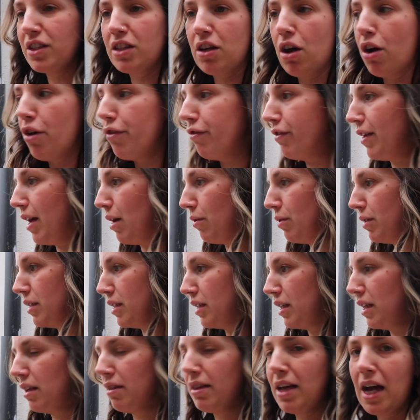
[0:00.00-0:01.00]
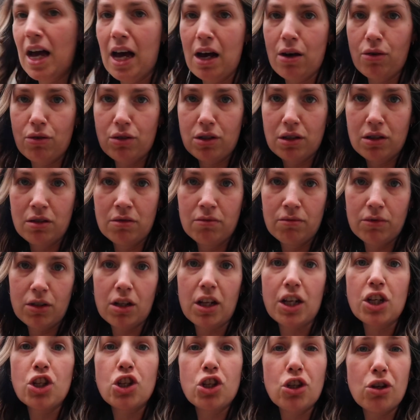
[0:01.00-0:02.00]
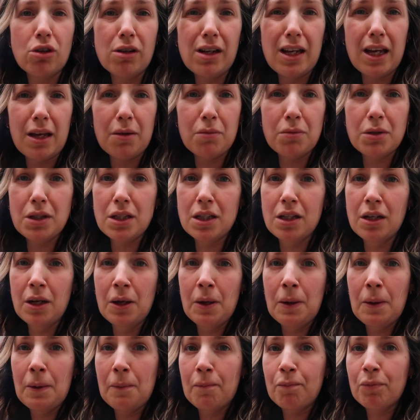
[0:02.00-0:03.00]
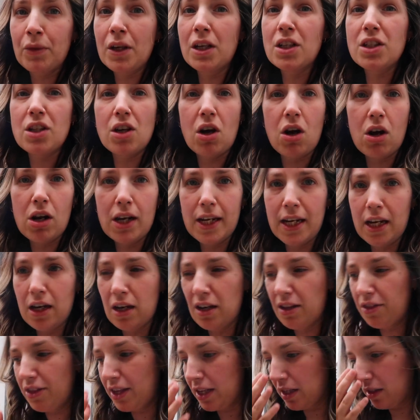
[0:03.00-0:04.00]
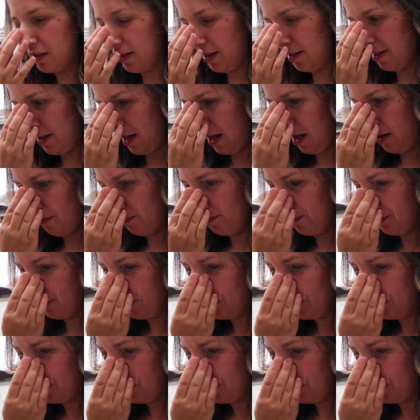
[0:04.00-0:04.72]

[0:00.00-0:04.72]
as cut flowers in the house. It's like tulips, dahlia, things like that,